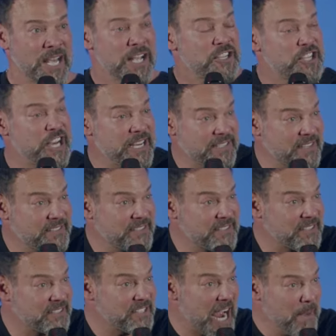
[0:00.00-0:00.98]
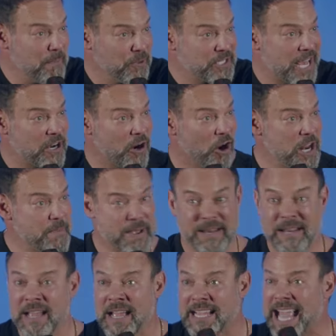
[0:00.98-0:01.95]
Jesus' disciples had already
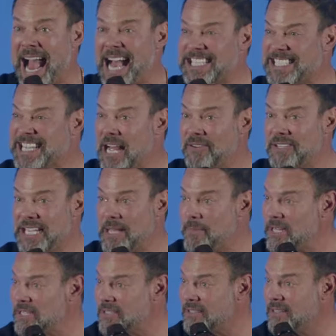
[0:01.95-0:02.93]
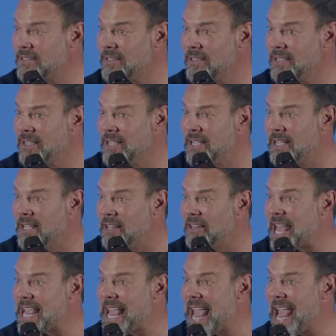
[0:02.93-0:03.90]
been casting out demons,
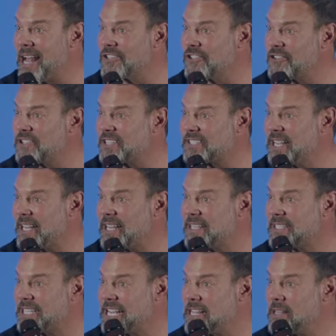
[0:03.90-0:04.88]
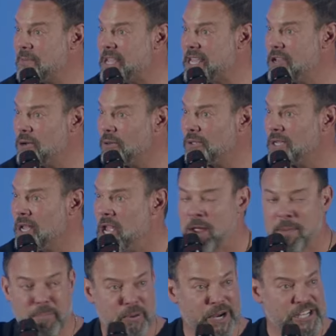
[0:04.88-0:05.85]
laying hands on the sick and seeing them healed,
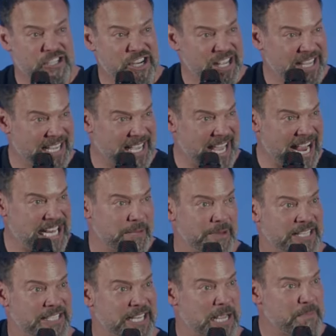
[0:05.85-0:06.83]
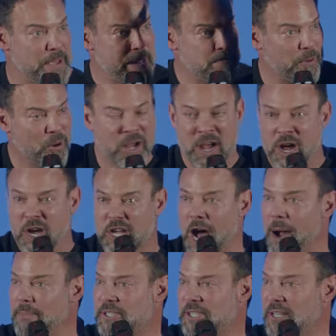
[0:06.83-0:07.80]
preaching the kingdom and seeing people
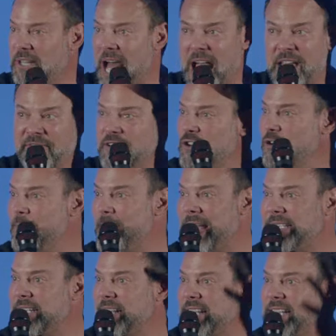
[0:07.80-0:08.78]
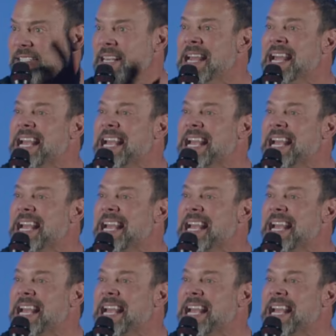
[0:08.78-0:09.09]
come to life and do amazing things.